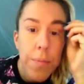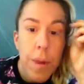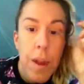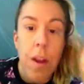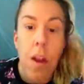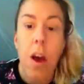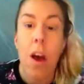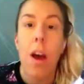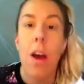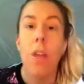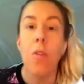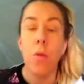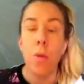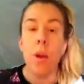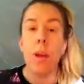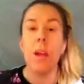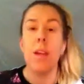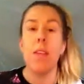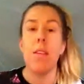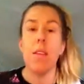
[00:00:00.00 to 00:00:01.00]
not
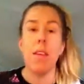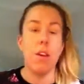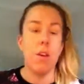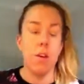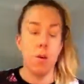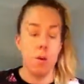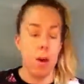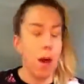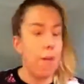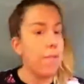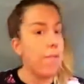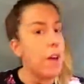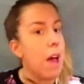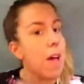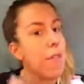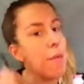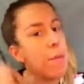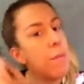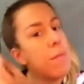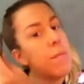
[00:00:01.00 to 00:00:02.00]
twins, that you don't have to
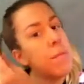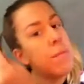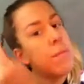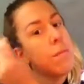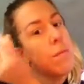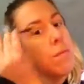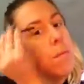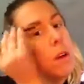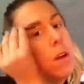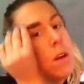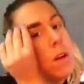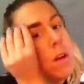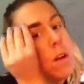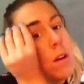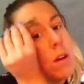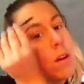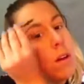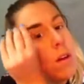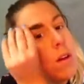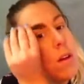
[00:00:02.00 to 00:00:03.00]
have them
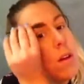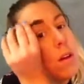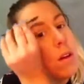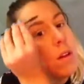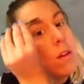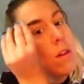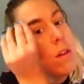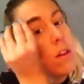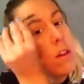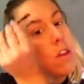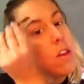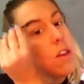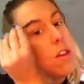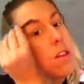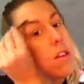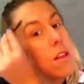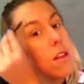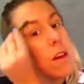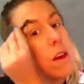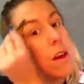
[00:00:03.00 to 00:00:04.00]
looking
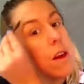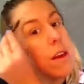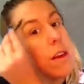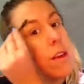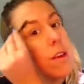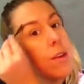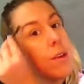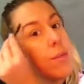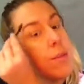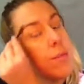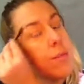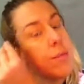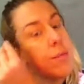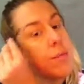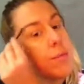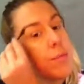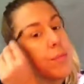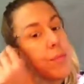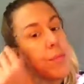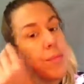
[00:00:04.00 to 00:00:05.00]
just alike.
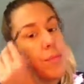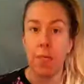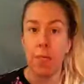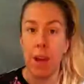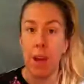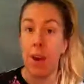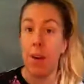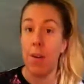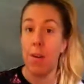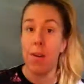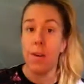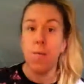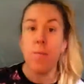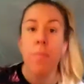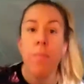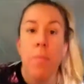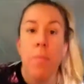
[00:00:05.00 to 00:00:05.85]
I don't know.